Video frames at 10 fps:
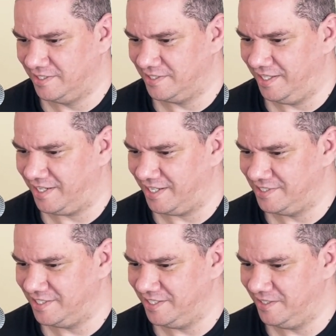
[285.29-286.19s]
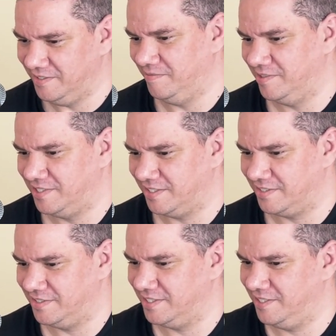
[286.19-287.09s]
So that guy's sitting on, what's that,
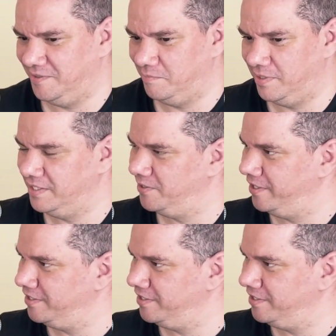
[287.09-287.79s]
600 million rand?